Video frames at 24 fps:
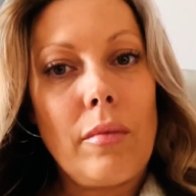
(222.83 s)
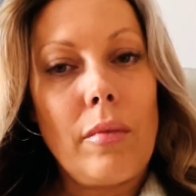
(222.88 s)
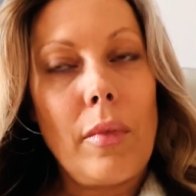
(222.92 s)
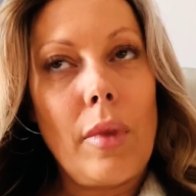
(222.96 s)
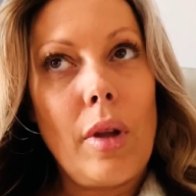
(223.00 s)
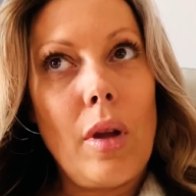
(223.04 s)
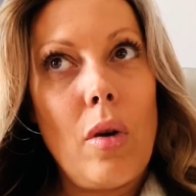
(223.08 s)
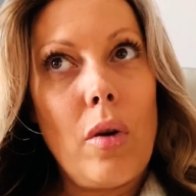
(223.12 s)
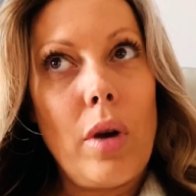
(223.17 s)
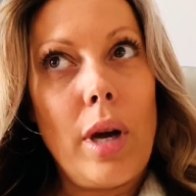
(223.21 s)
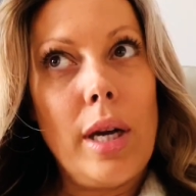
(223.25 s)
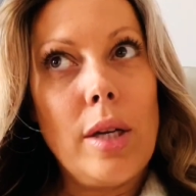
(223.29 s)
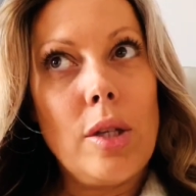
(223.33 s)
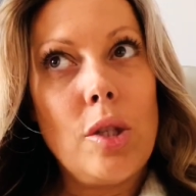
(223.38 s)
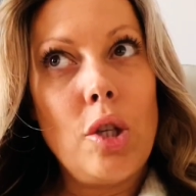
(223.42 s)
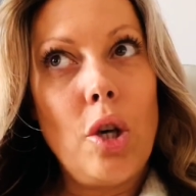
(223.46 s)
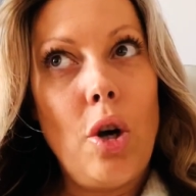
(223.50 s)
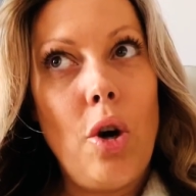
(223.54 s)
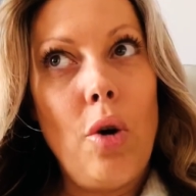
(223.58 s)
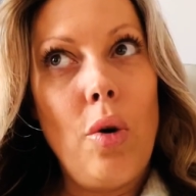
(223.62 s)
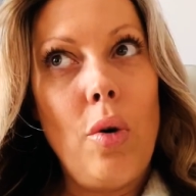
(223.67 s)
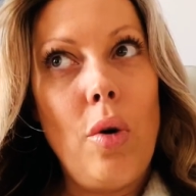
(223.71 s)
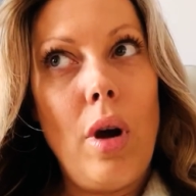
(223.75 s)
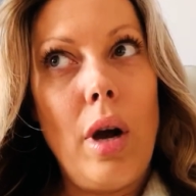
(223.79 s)
Okay,
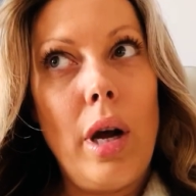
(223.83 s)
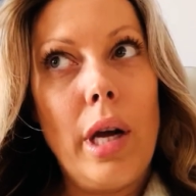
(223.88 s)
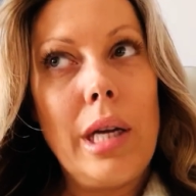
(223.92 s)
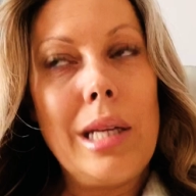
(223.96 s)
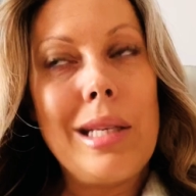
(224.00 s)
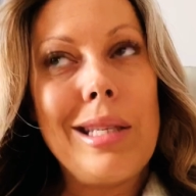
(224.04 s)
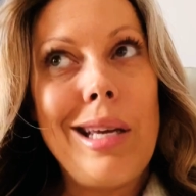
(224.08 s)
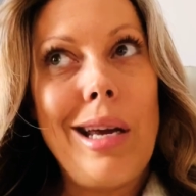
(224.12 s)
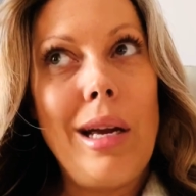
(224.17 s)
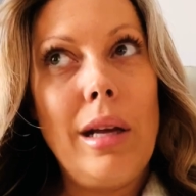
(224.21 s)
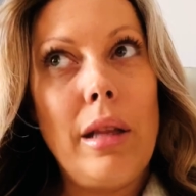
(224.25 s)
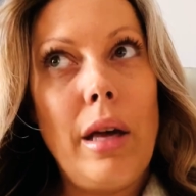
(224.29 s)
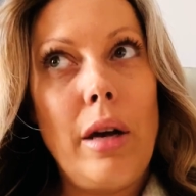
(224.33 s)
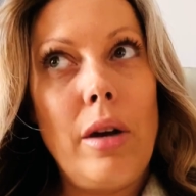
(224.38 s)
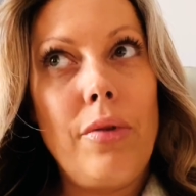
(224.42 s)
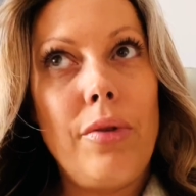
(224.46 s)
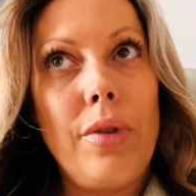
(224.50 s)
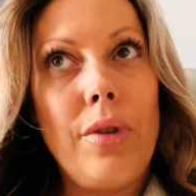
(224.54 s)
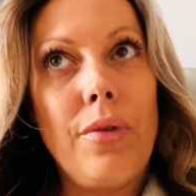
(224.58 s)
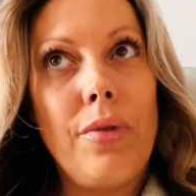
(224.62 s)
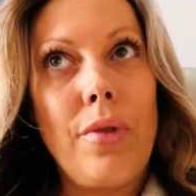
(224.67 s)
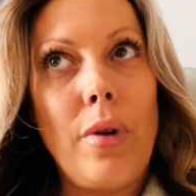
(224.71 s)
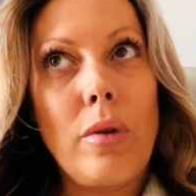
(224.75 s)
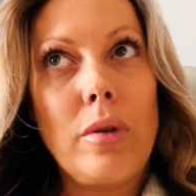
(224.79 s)
so I'm going to say it louder for
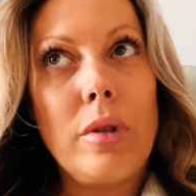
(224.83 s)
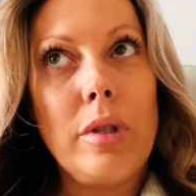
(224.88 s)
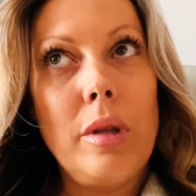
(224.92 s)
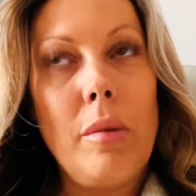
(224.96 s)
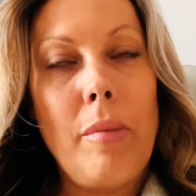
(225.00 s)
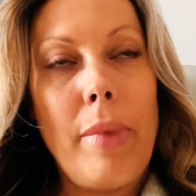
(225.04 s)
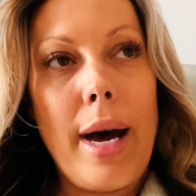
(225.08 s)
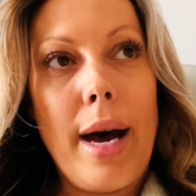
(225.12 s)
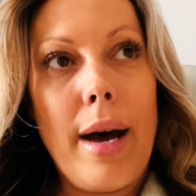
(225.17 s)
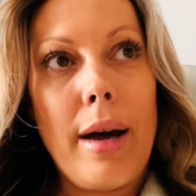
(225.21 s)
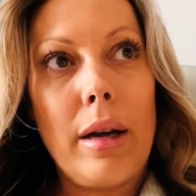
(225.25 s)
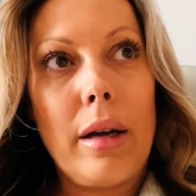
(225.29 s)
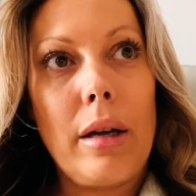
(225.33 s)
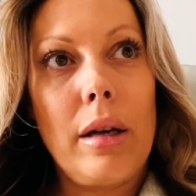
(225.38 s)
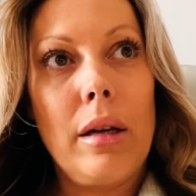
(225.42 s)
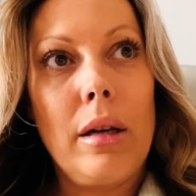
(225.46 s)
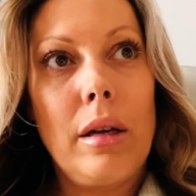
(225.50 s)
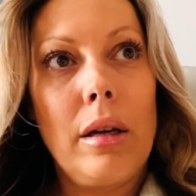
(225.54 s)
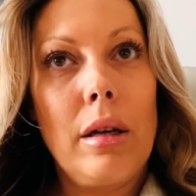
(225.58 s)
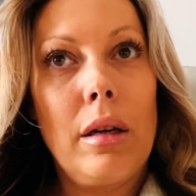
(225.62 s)
the folks in the back.